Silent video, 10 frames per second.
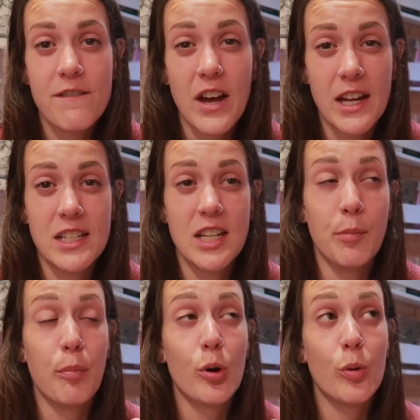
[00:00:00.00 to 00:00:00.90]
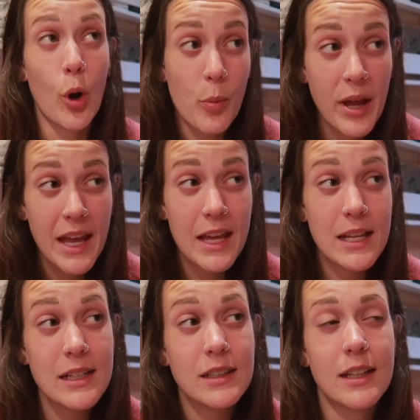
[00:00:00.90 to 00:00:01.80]
finding
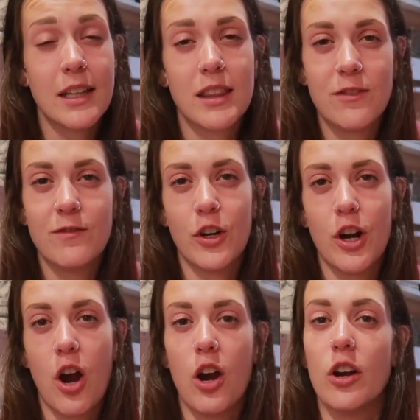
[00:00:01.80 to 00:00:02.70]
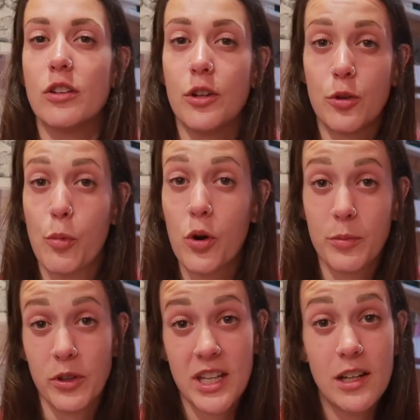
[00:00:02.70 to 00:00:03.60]
propane, like for our little
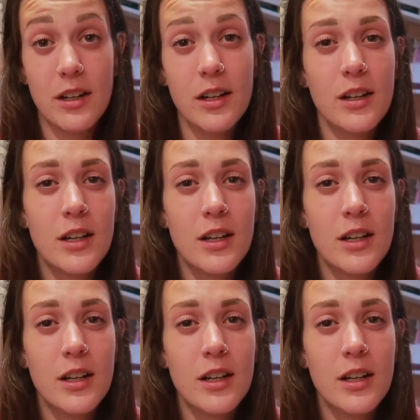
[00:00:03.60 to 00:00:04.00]
portable heater,